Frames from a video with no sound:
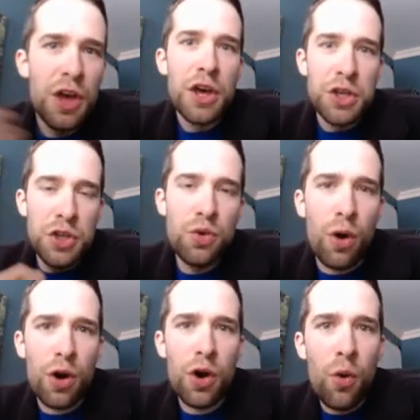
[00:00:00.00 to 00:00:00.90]
you
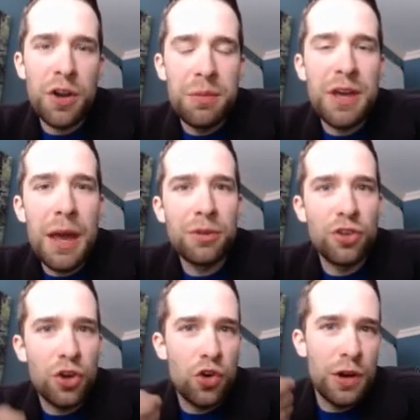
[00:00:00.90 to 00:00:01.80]
are going to be able to
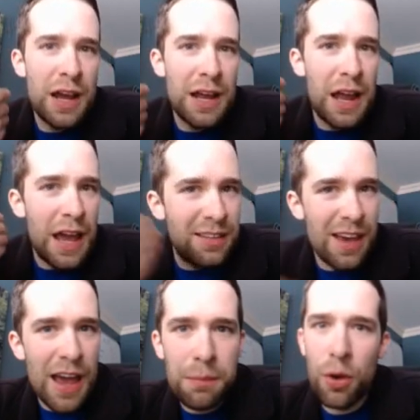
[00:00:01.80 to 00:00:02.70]
create a
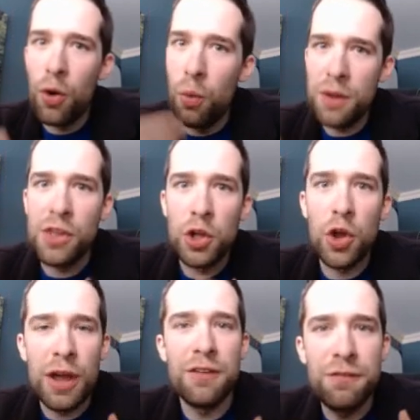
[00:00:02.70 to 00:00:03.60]
table with the
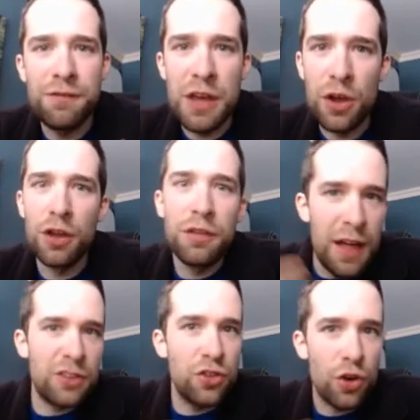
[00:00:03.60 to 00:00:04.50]
look and feel
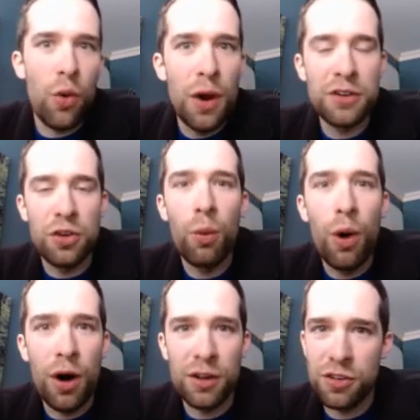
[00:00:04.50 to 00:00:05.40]
that you're going to
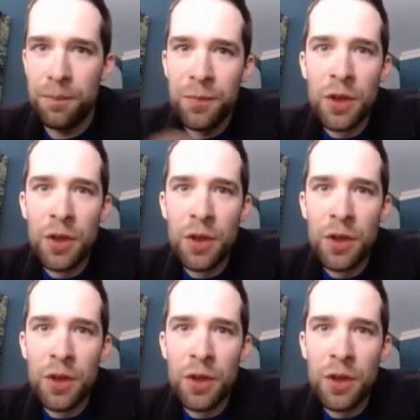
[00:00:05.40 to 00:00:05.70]
want.